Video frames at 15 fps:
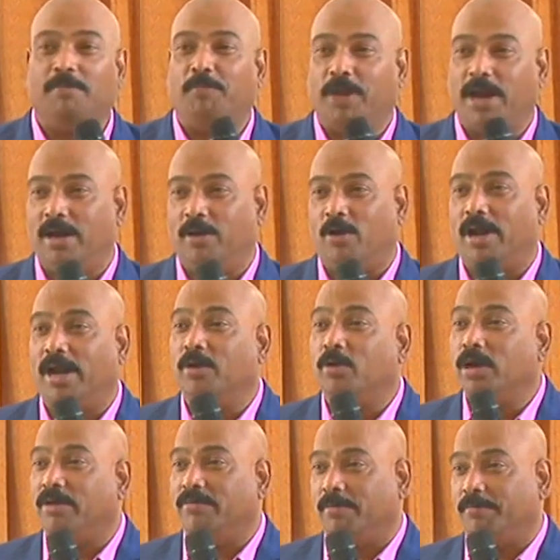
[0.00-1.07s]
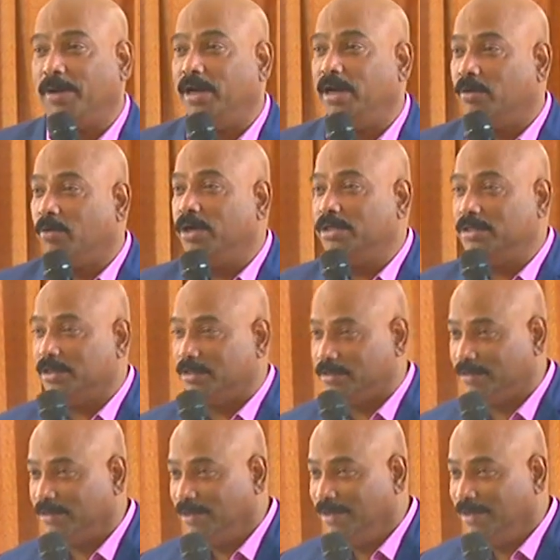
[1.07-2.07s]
praying, Lord, I don't have a penina. What is this?